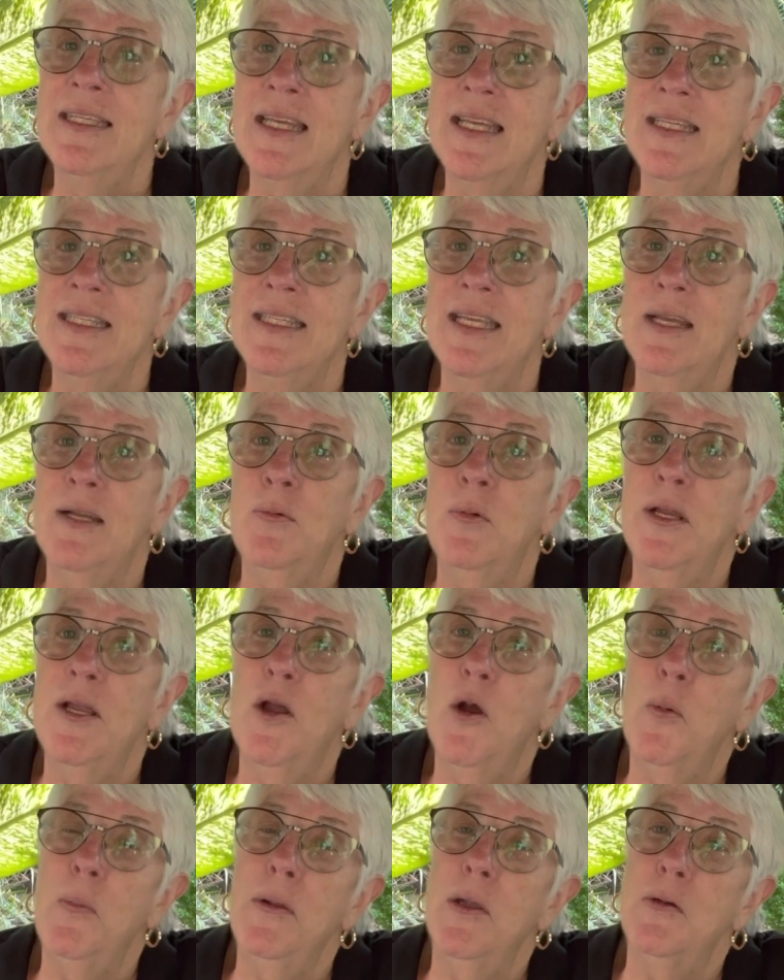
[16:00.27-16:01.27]
I said, we
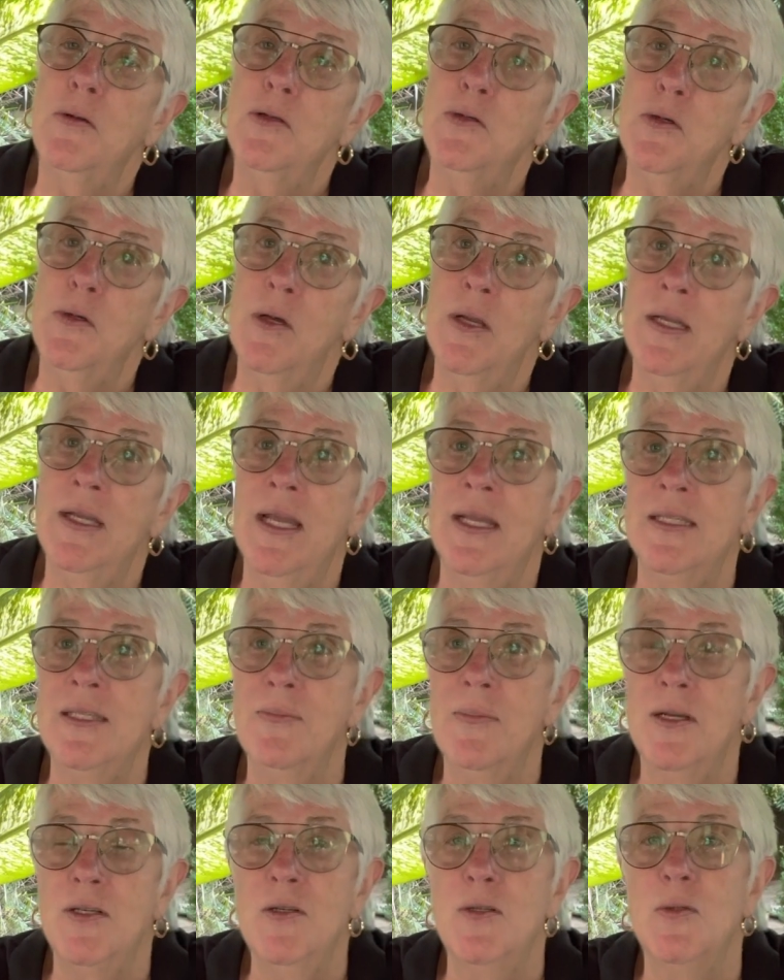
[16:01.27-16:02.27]
hope you enjoyed as
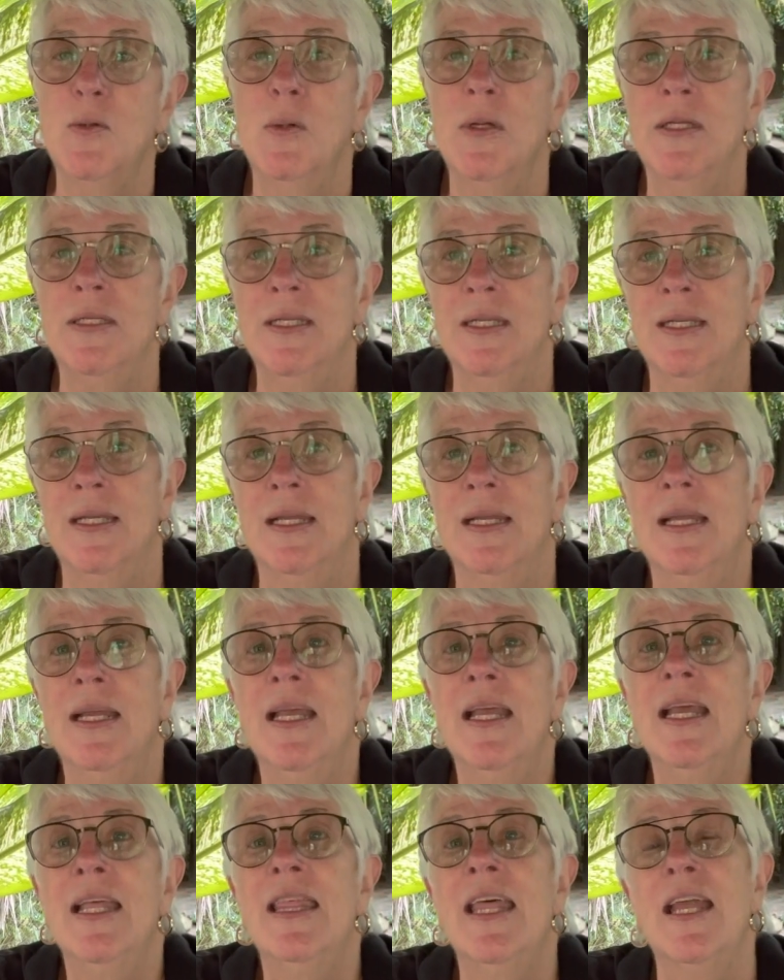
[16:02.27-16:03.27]
much as we did.
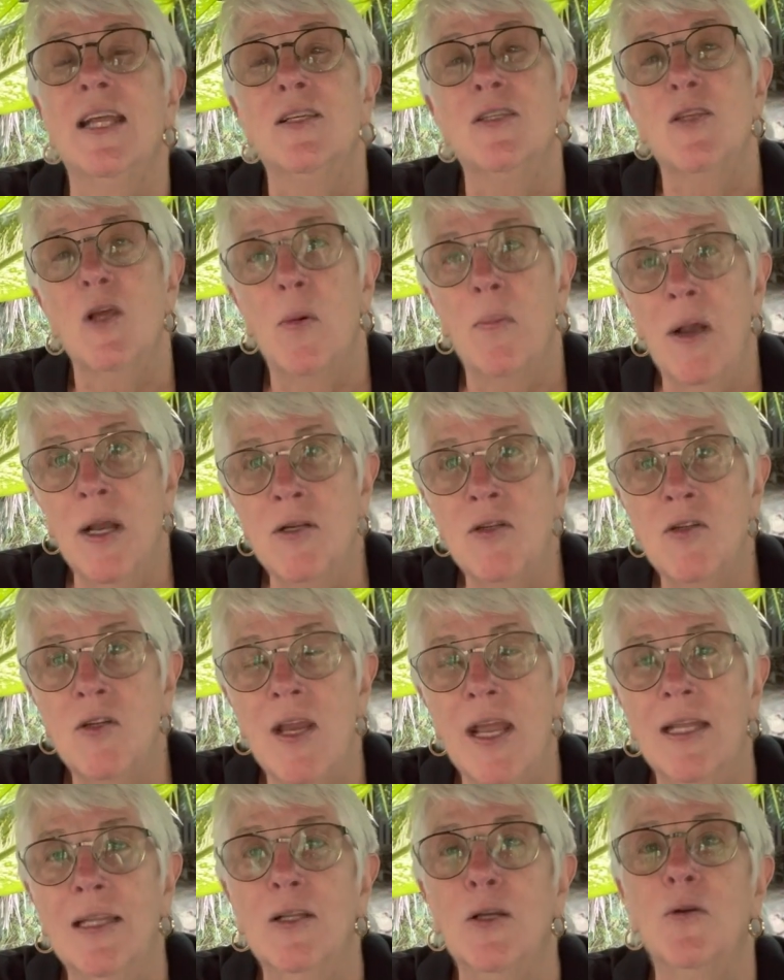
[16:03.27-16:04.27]
Thanks so much,
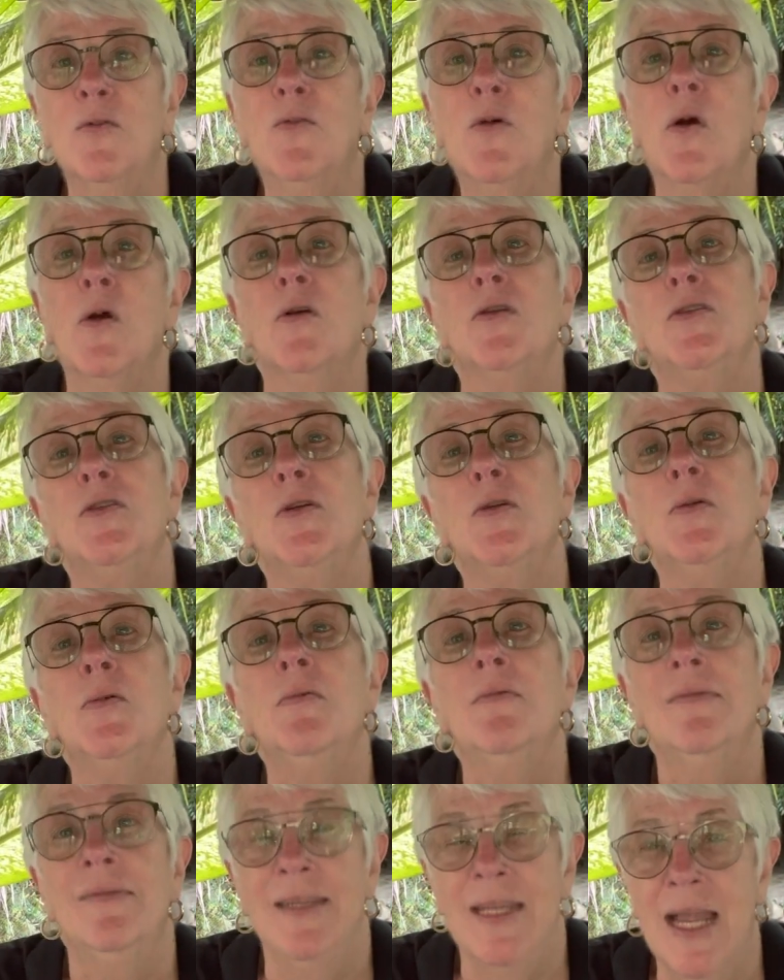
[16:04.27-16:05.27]
and look forward to
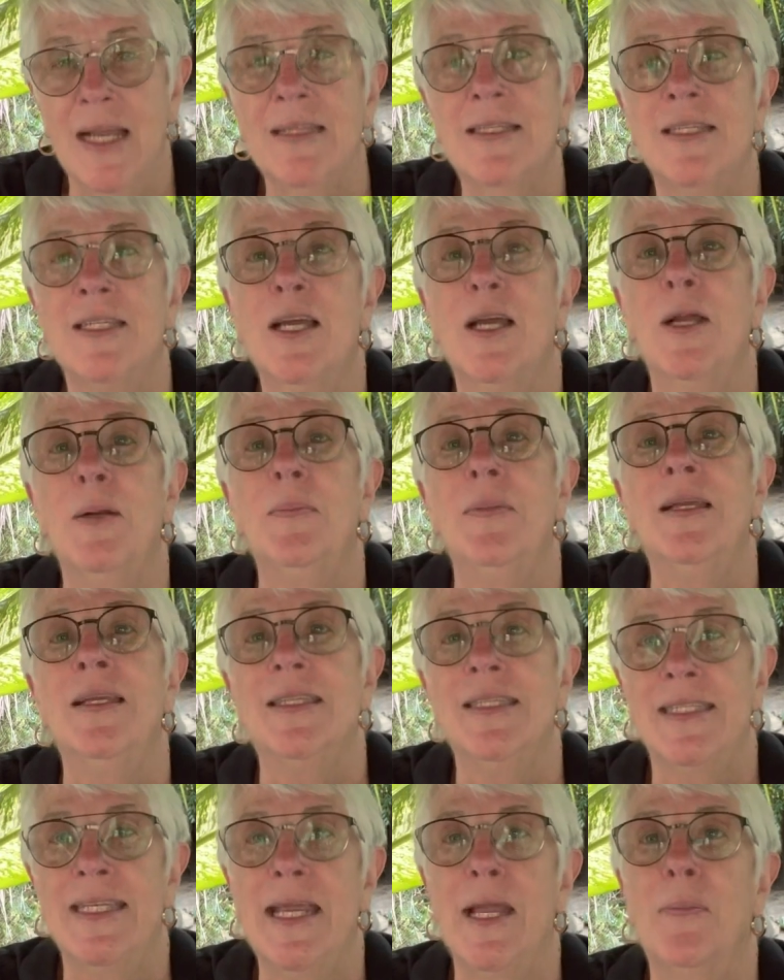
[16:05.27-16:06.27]
next time in
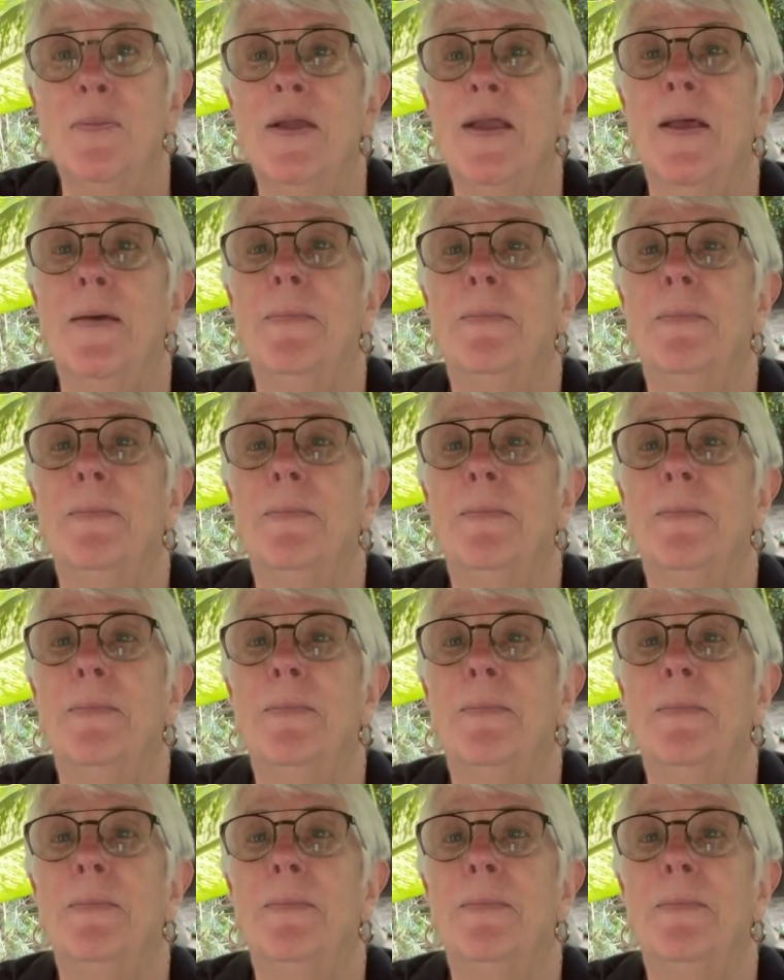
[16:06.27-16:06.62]
Zambia.